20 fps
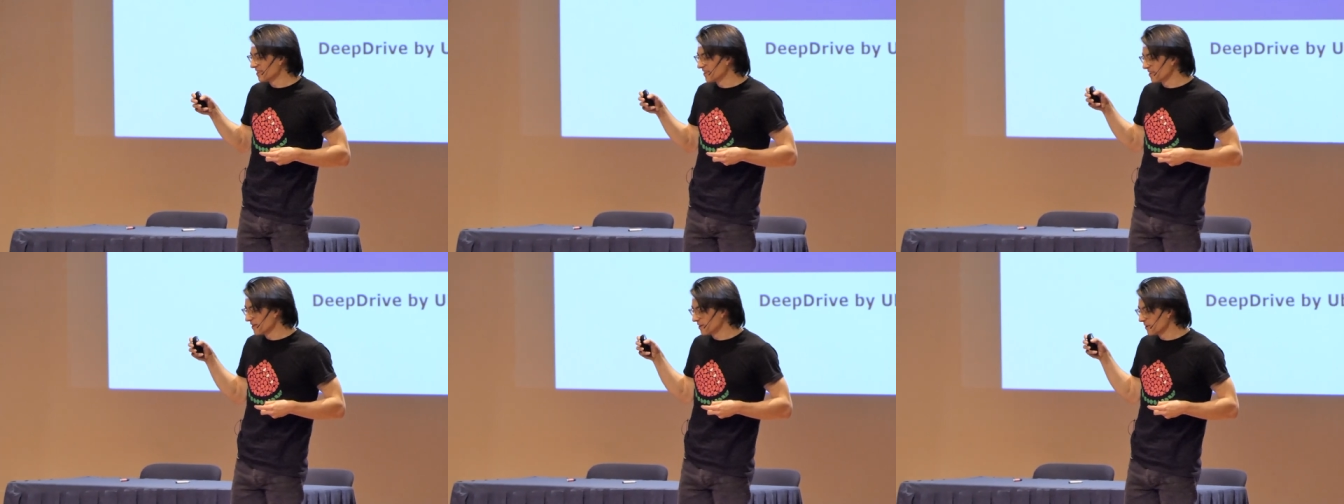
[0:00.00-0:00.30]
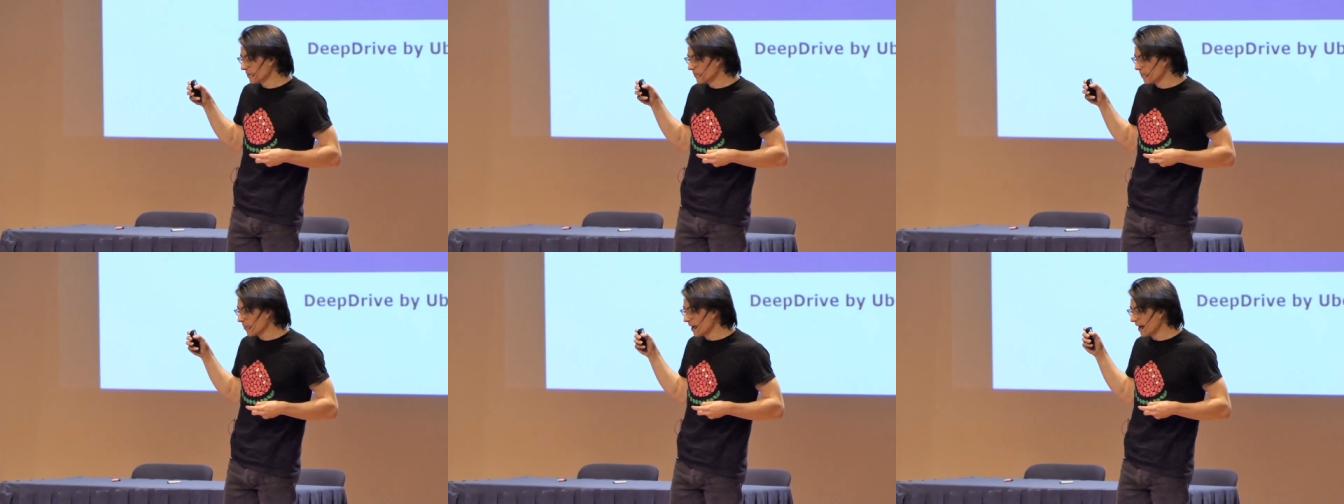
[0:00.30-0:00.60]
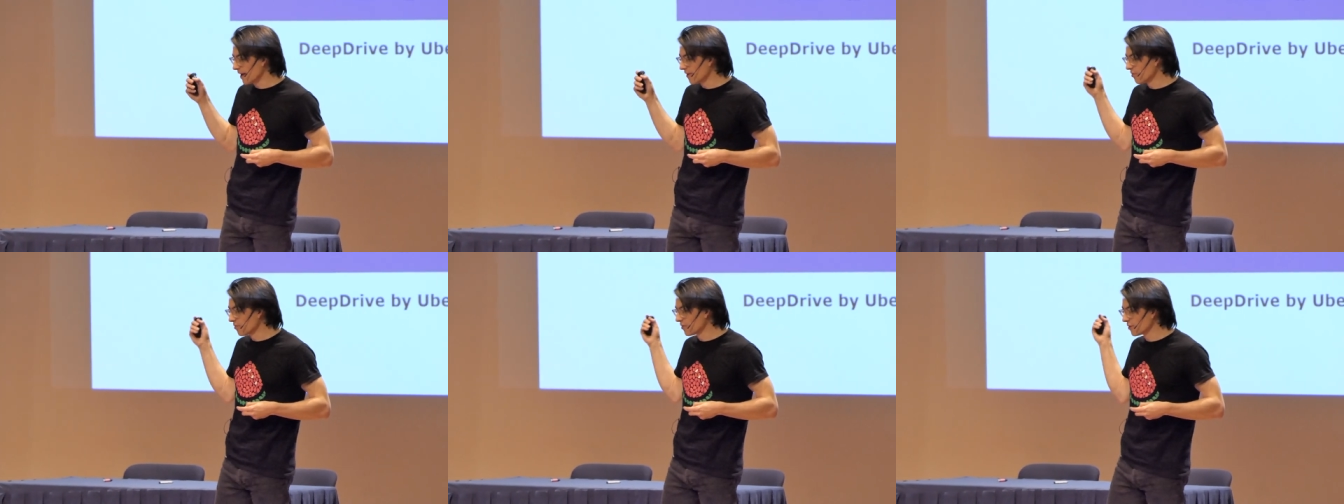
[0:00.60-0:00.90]
um,
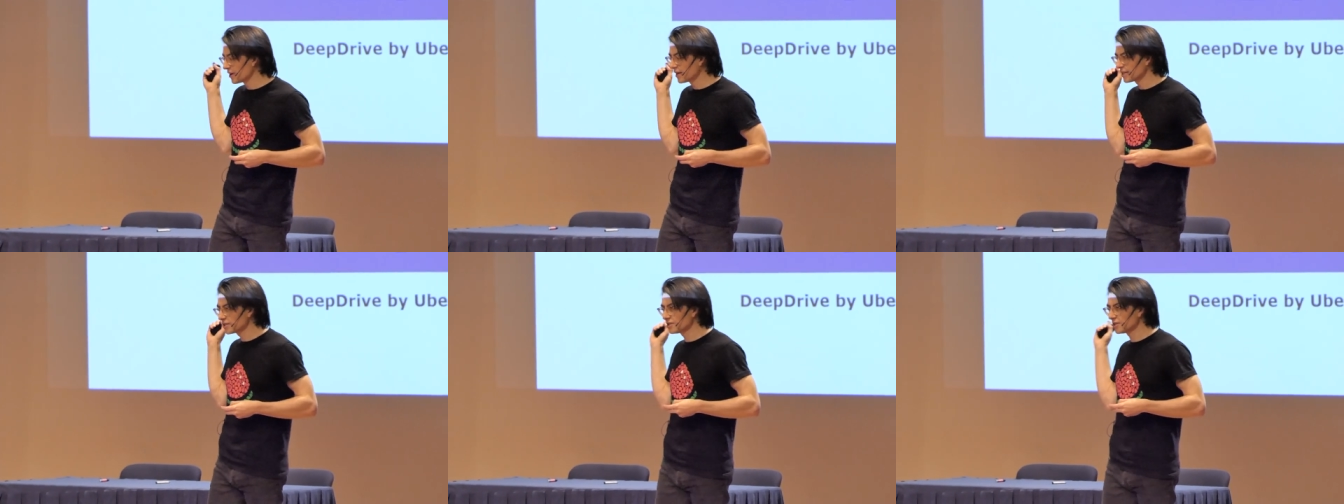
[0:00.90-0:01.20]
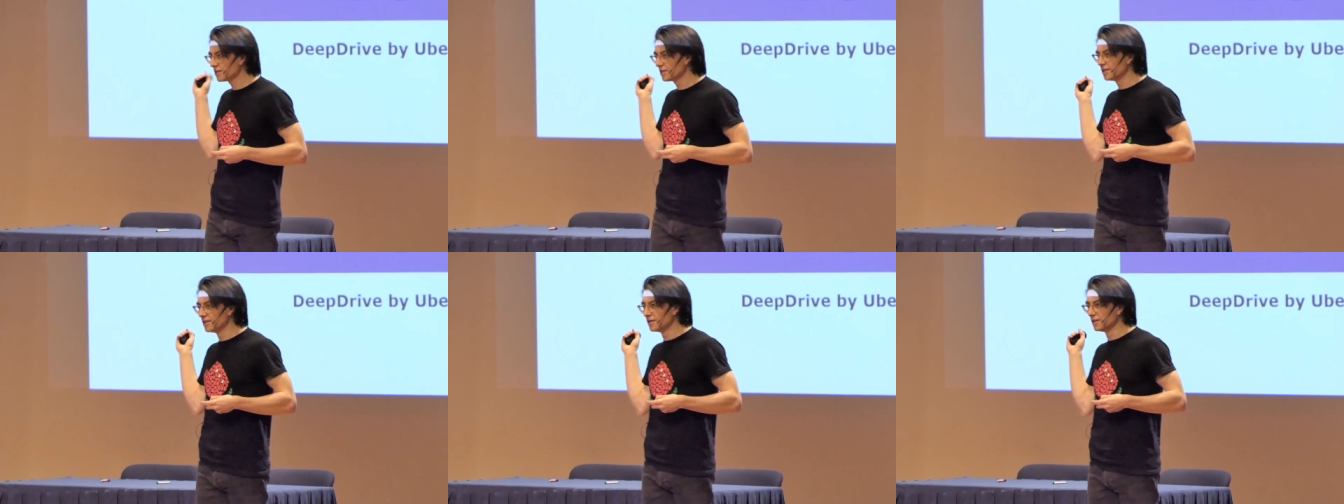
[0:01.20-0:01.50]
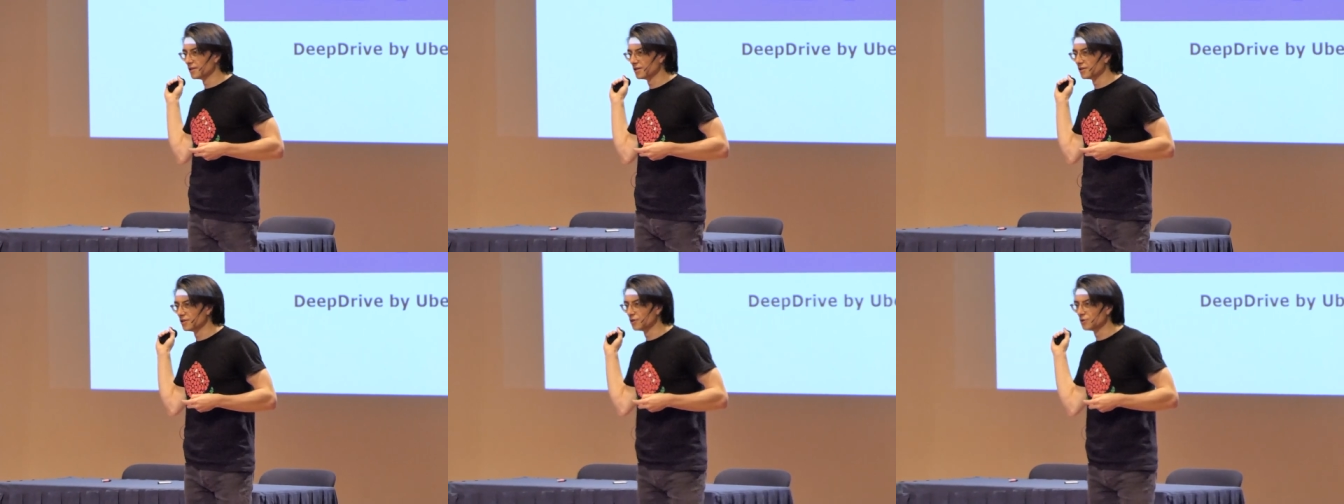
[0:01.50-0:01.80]
and they're actually
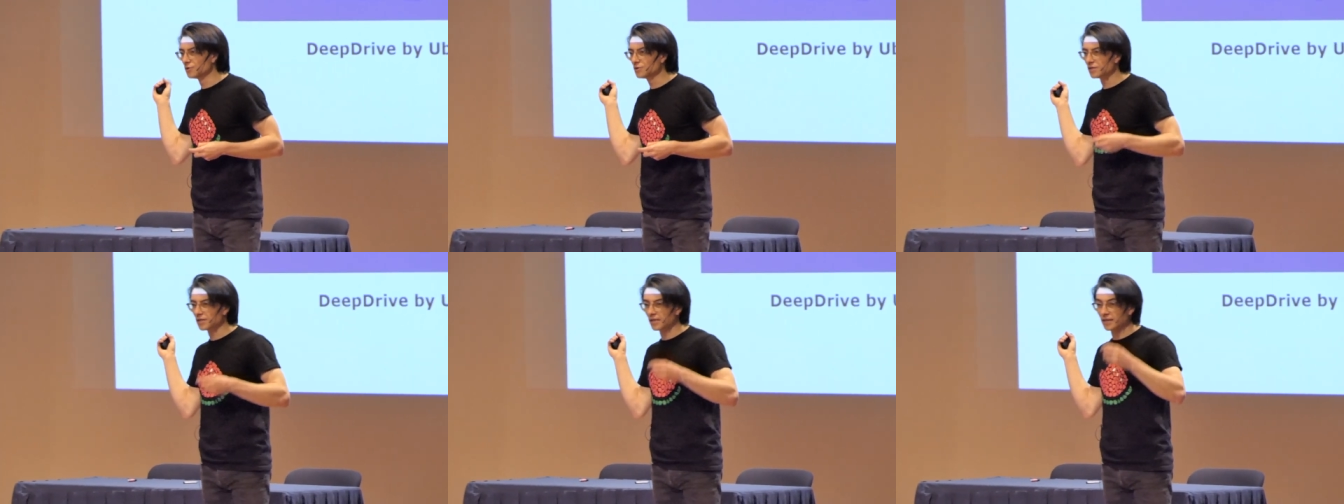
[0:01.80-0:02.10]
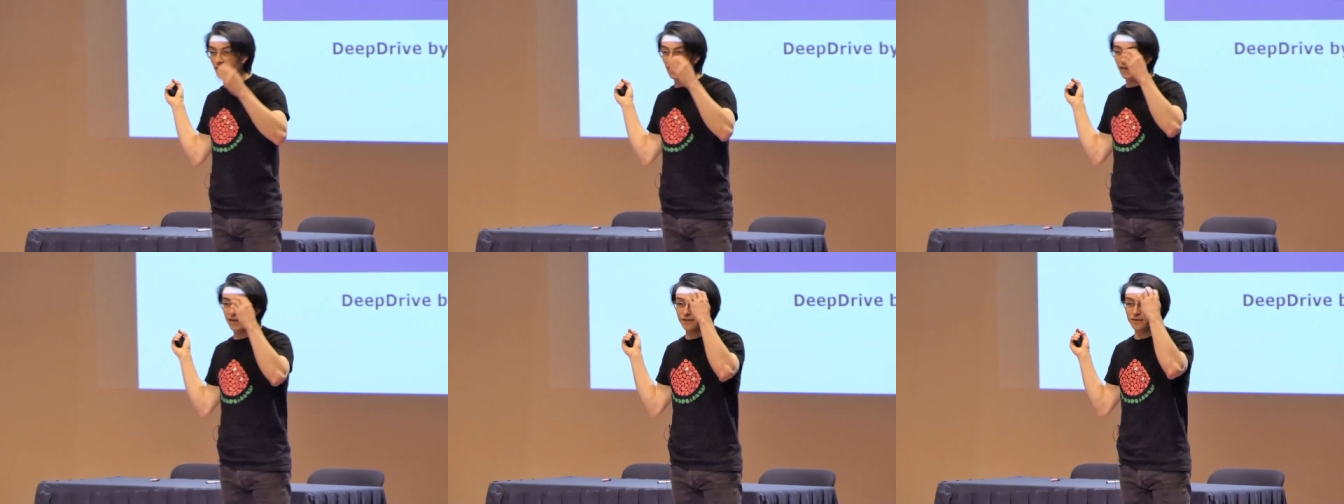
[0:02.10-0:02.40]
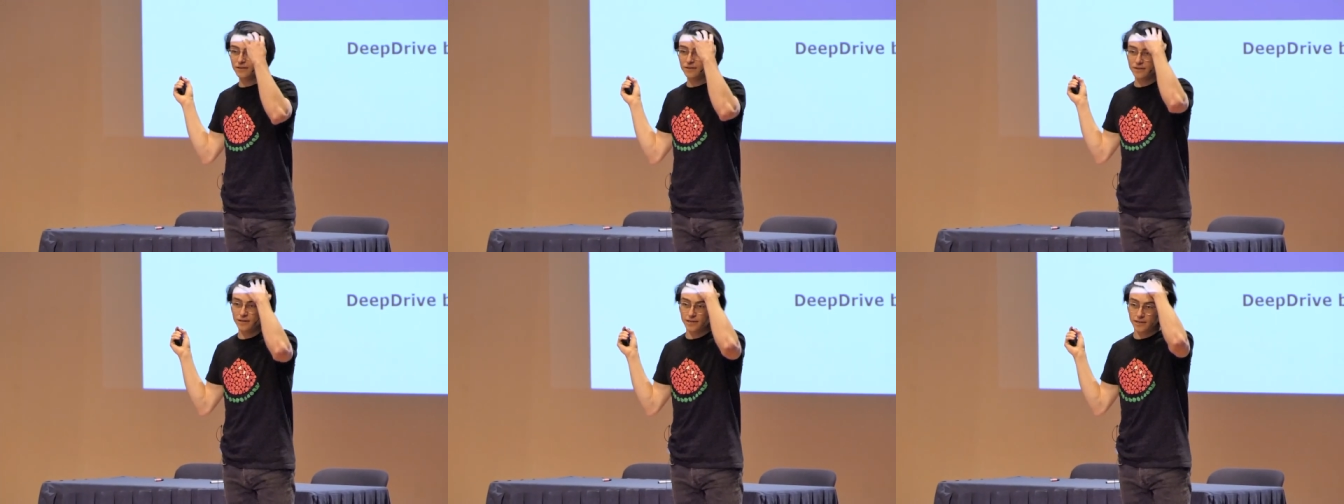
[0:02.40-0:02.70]
using it in,